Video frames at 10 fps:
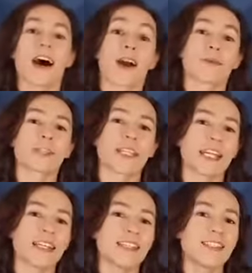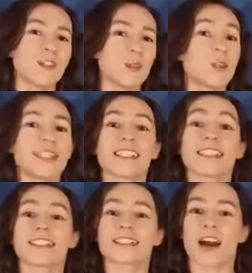are related to
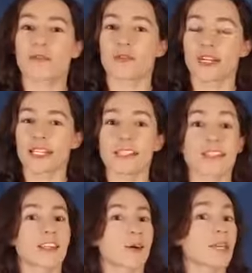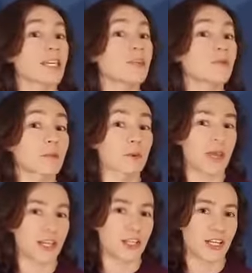discovering some
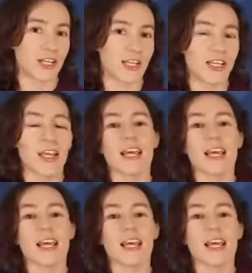information.